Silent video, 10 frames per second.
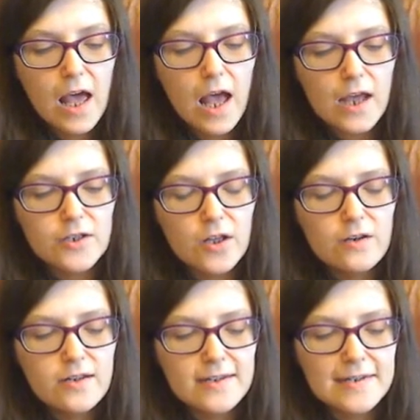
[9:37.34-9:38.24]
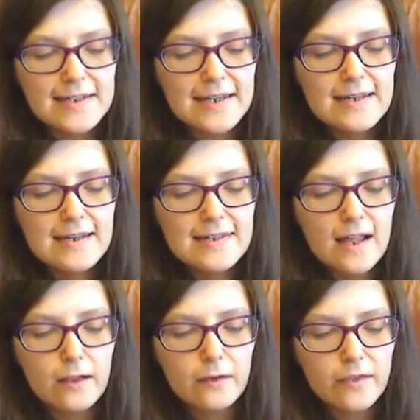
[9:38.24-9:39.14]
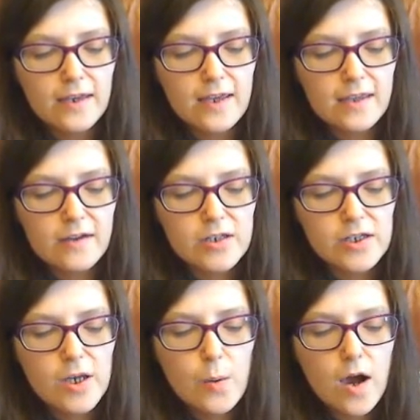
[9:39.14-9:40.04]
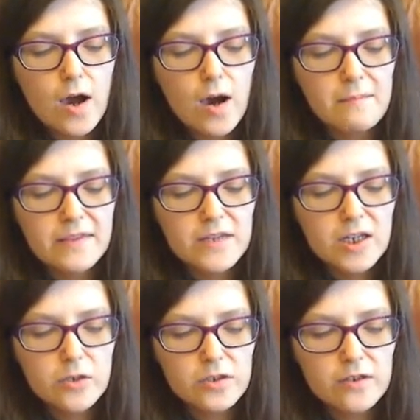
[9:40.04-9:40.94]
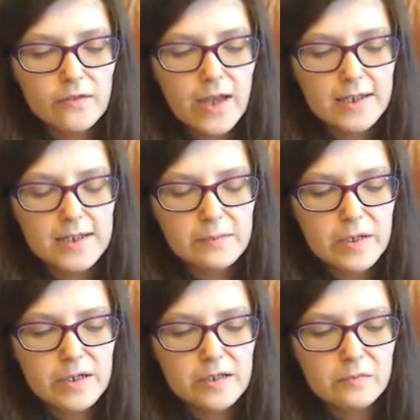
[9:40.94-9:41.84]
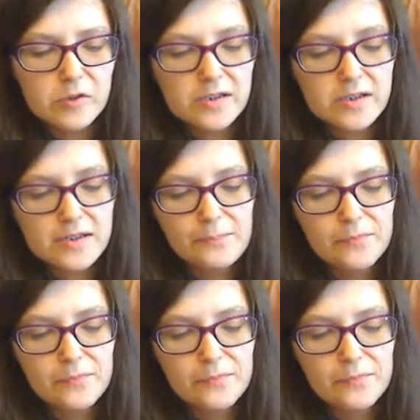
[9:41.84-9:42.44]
As long as the skin is healthy, there is no harm in the use of antiperspirants.